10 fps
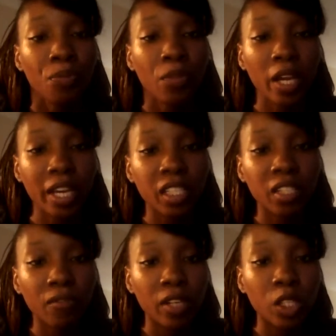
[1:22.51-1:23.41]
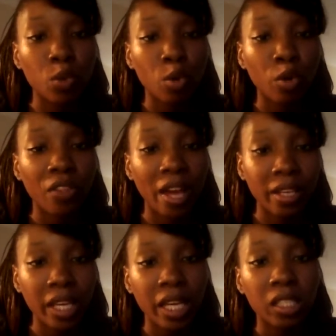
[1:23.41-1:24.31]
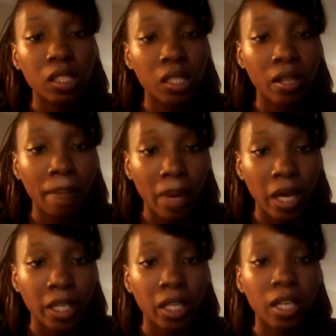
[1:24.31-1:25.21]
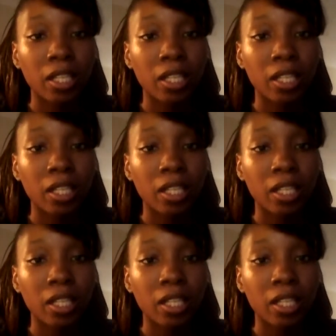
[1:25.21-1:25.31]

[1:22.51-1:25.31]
The individual that needs the money